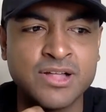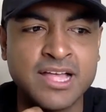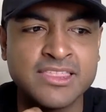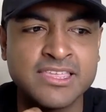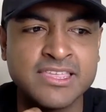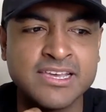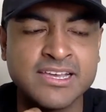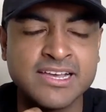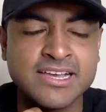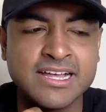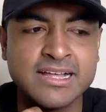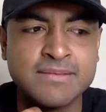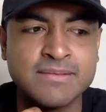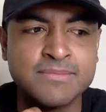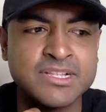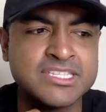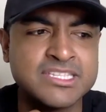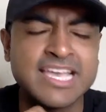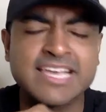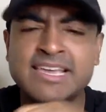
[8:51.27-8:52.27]
I think, um,
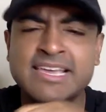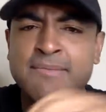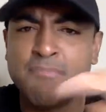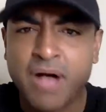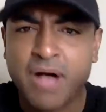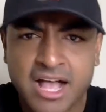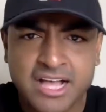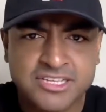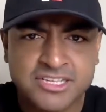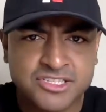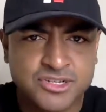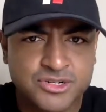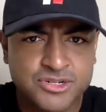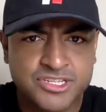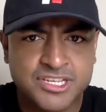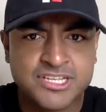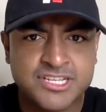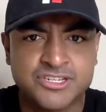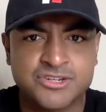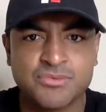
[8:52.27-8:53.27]
it's like imposter
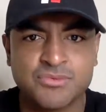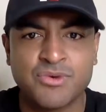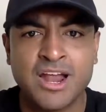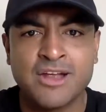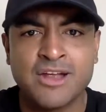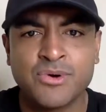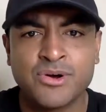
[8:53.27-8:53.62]
syndrome, right?